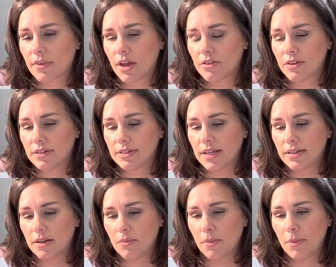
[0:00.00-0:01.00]
I was going to say
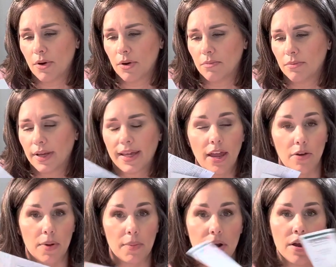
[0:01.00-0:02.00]
something about them. I can't
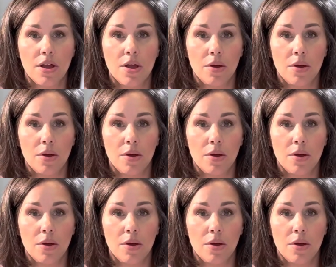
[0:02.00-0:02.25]
remember.